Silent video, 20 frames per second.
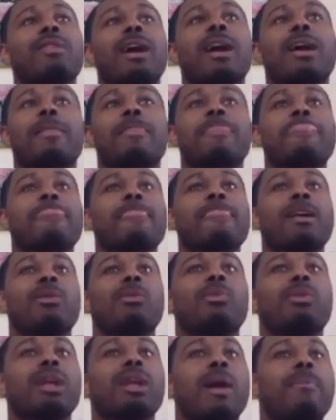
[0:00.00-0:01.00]
Like
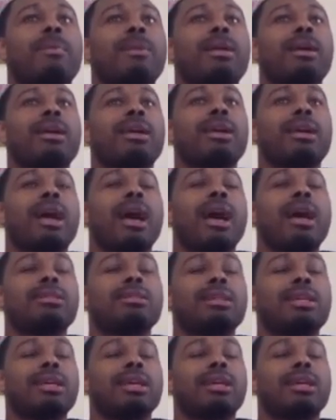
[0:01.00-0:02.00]
when I played
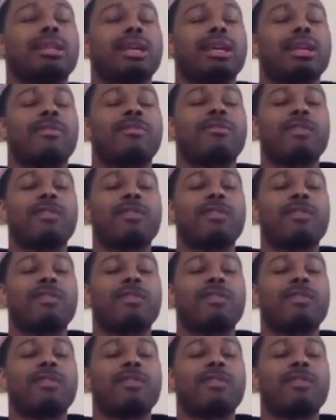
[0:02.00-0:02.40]
Isaiah and Klay the